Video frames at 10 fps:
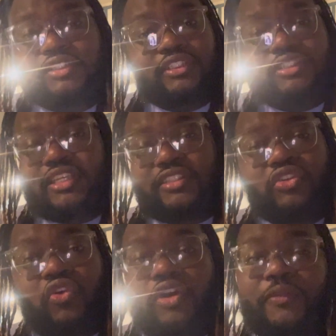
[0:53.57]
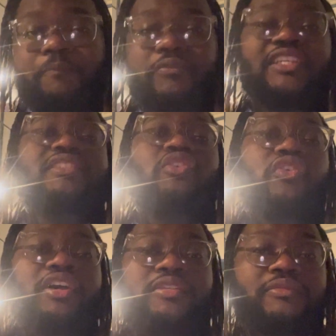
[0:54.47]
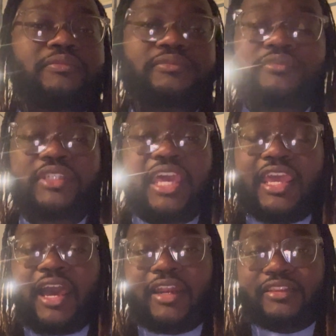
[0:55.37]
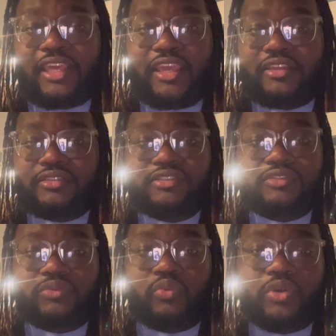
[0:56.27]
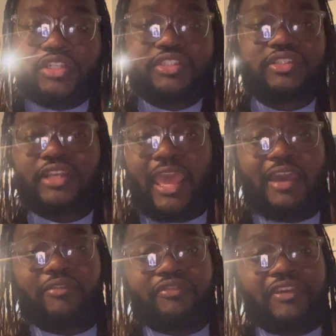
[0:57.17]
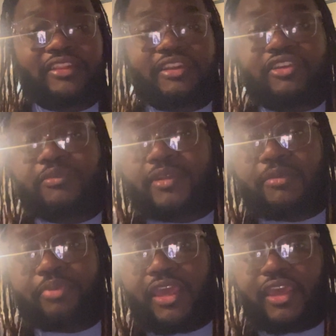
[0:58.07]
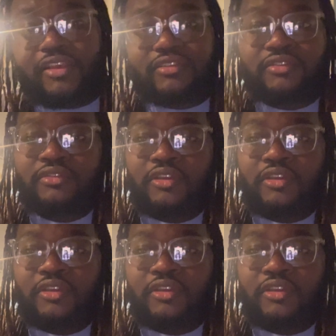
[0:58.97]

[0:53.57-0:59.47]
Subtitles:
just doing chaotic things which have affected them in the past,